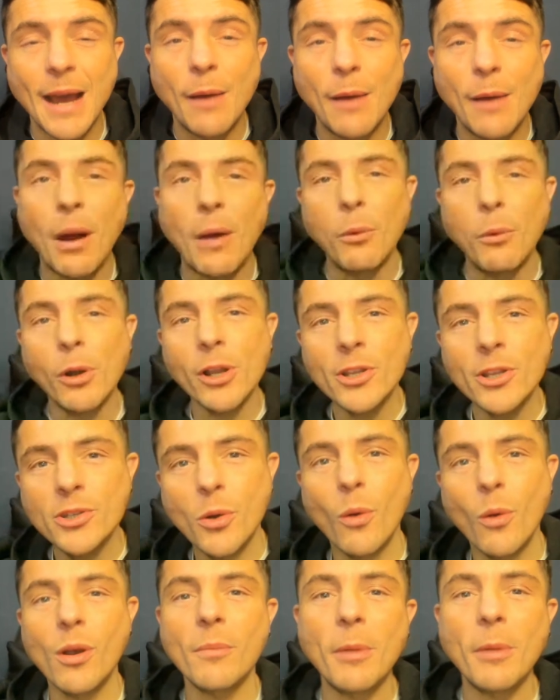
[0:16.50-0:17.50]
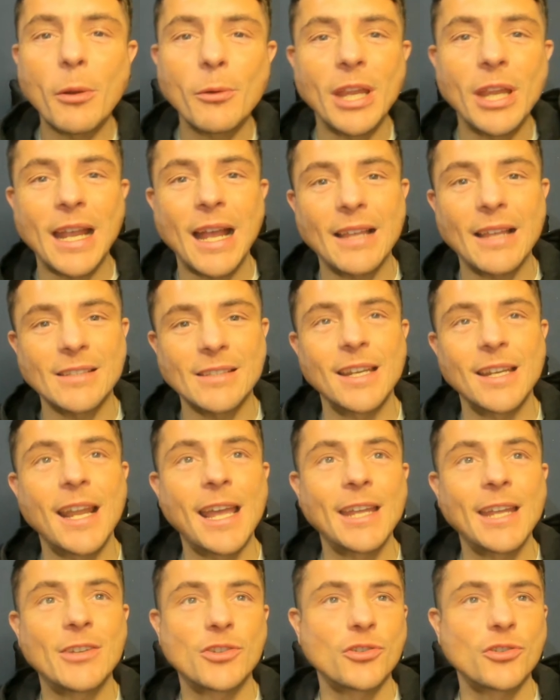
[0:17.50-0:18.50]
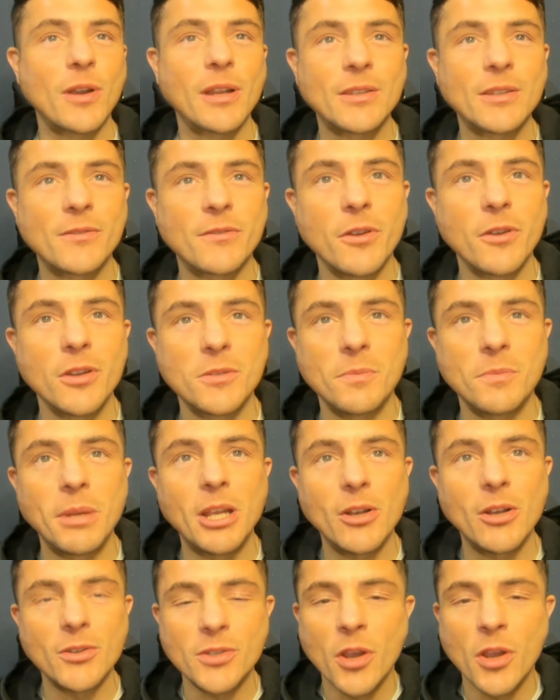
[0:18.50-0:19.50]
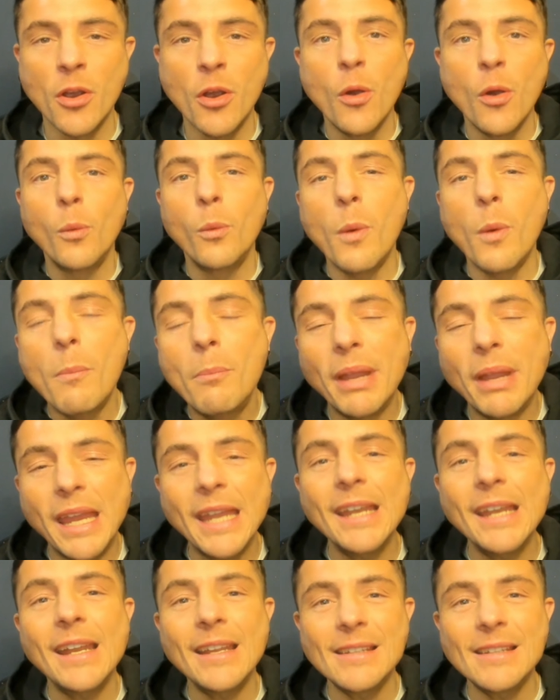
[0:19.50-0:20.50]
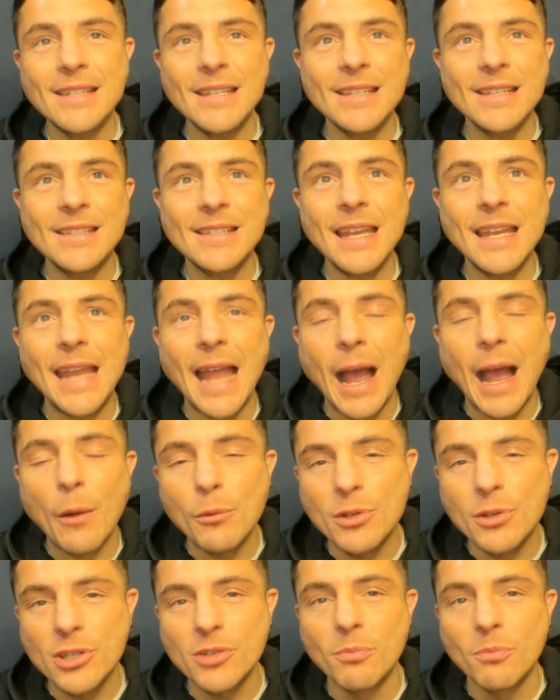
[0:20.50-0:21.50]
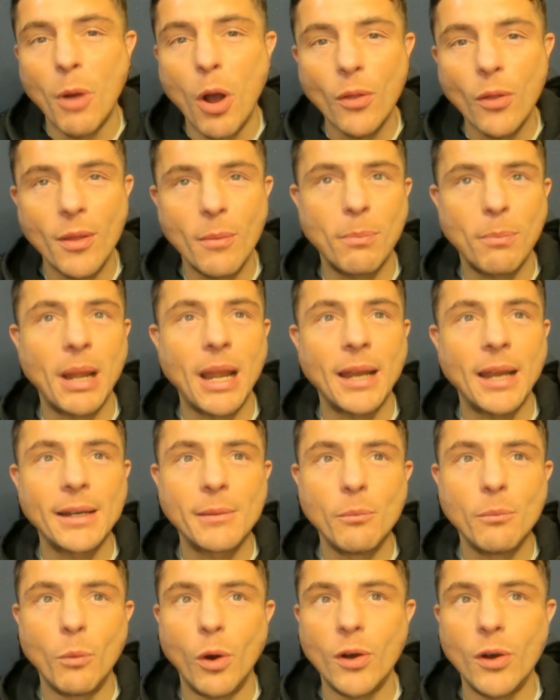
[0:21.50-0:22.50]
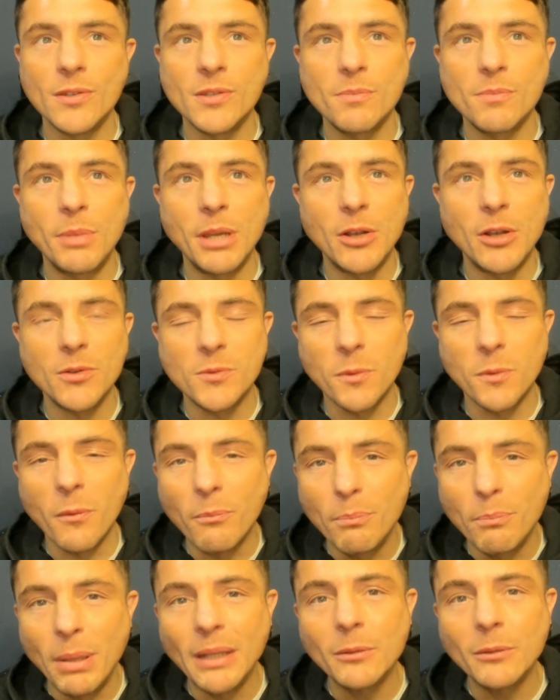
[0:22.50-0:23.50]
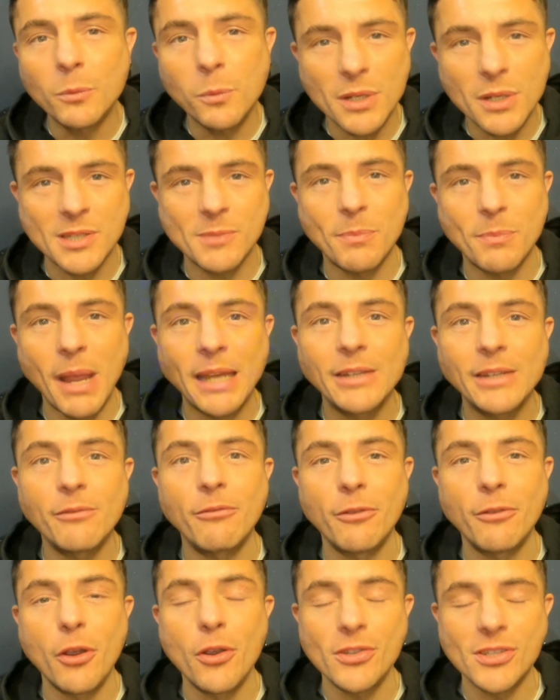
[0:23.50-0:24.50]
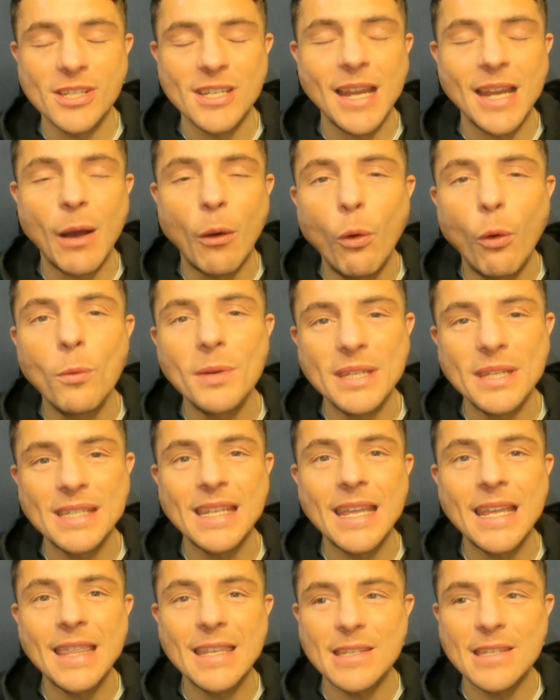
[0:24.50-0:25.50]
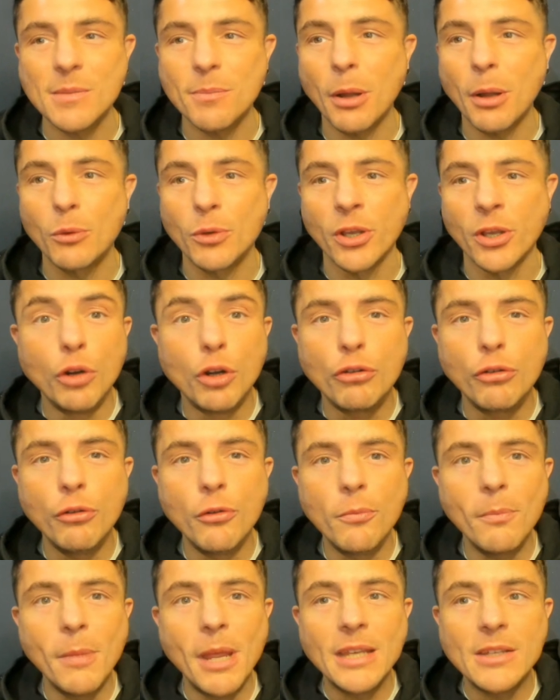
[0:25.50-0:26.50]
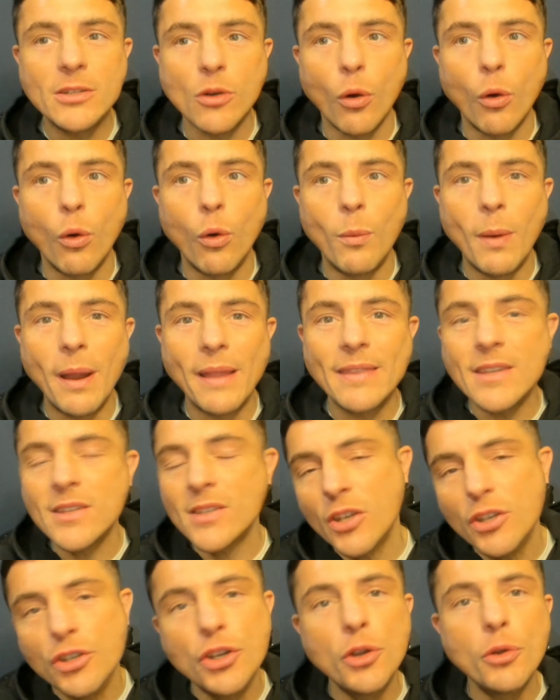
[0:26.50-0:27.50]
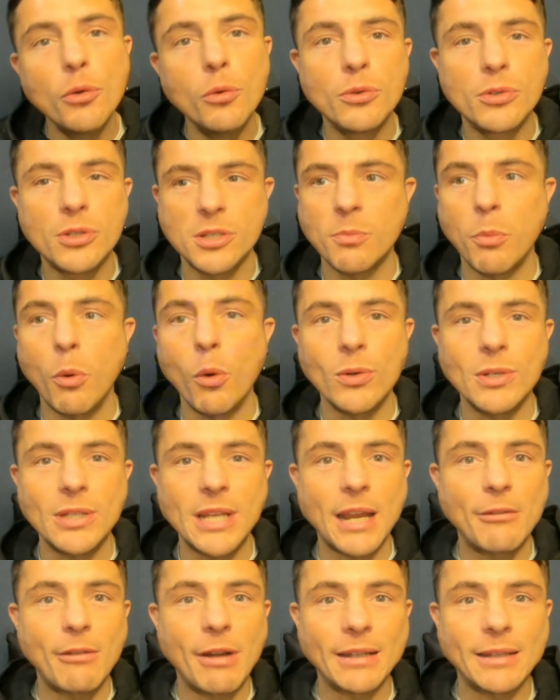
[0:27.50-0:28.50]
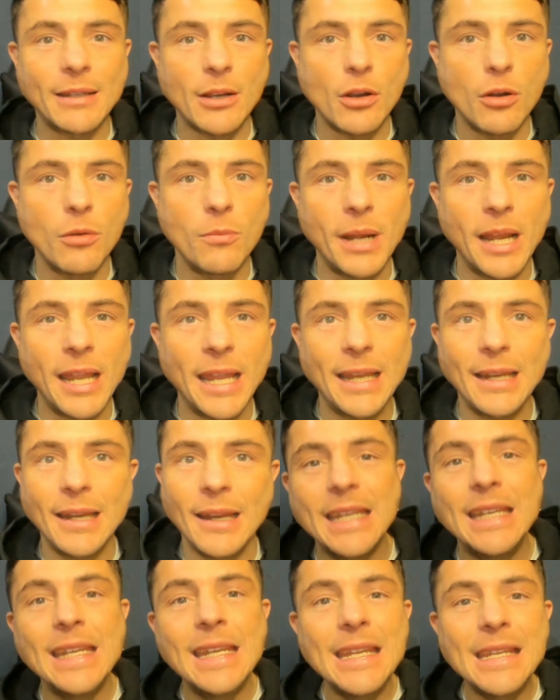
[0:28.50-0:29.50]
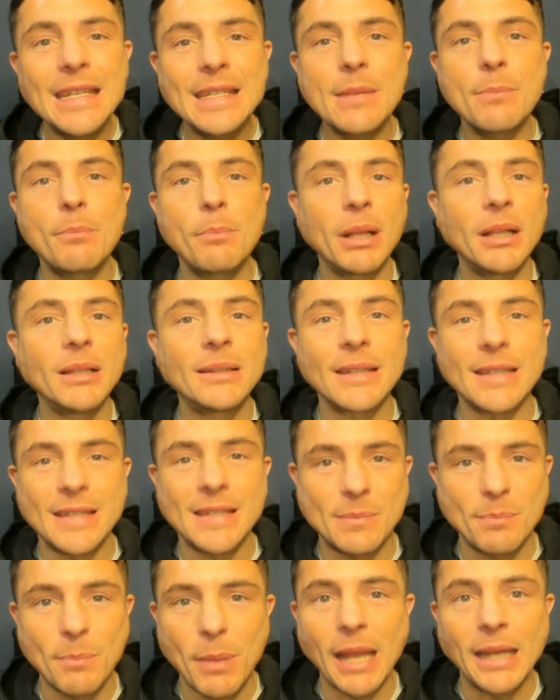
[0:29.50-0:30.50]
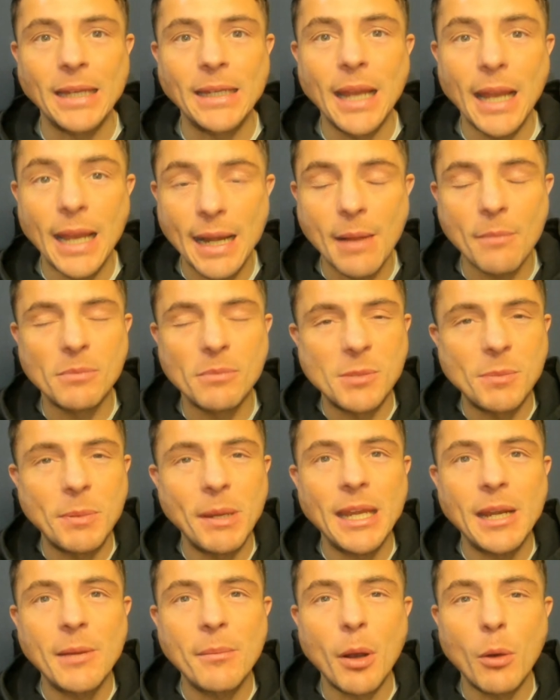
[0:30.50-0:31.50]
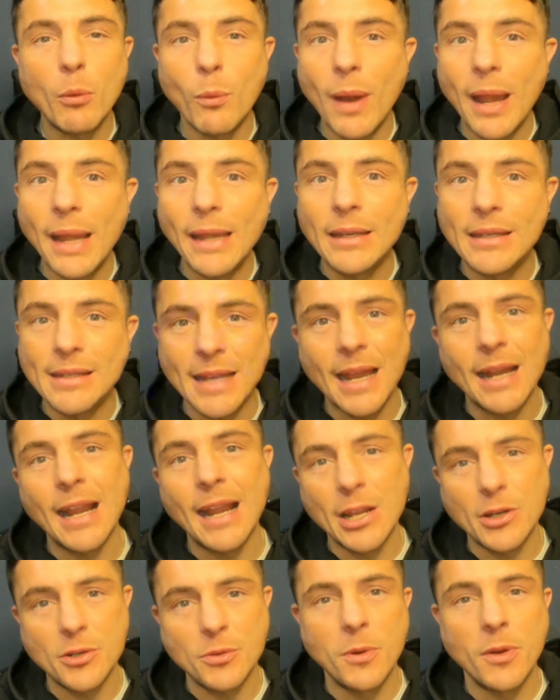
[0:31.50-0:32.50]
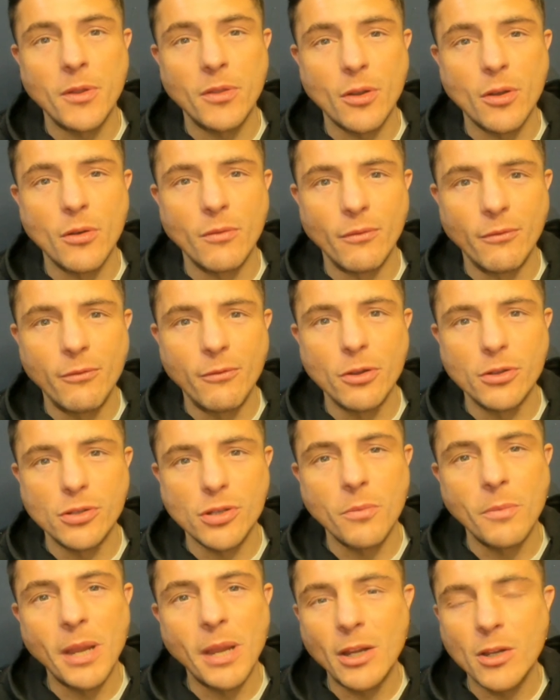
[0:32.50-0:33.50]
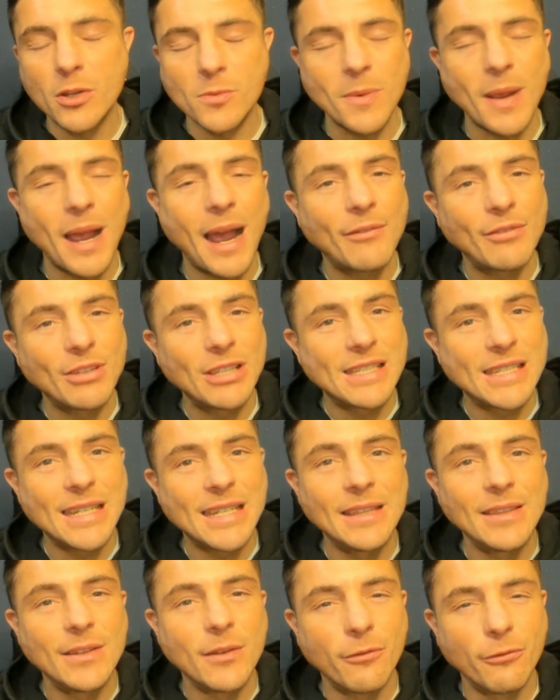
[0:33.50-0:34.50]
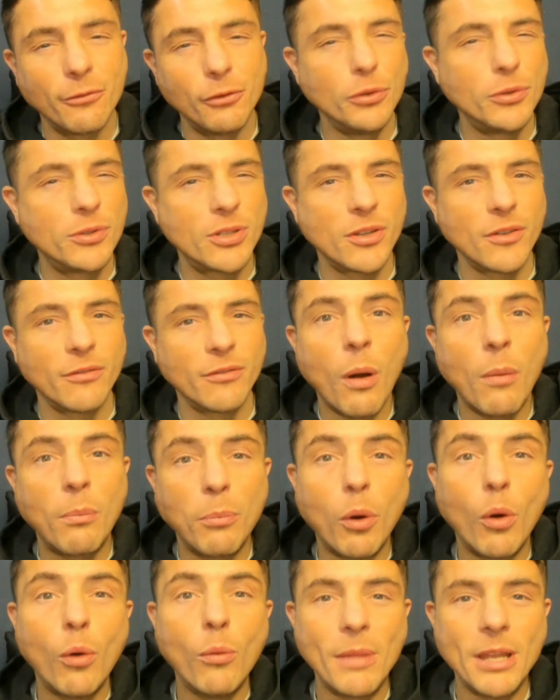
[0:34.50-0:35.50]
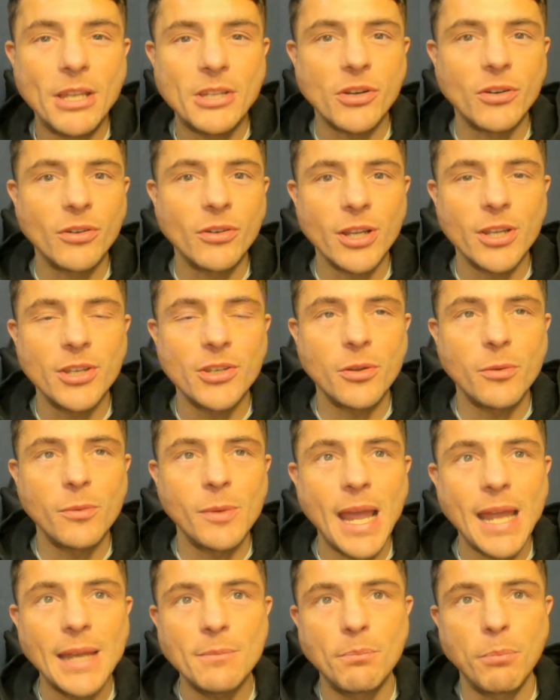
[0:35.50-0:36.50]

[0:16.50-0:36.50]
Now, I want to talk about Newcastle United's transfers because we're beginning to see how smart the planning was, because we're built with spine first. And I always say this about recruitment, or when there's a new sporting director coming in, you need to build a spine. And I'm speaking about when Dan Ashworth first come in, because we haven't seen the fruits of what Paul Mitchell can do yet.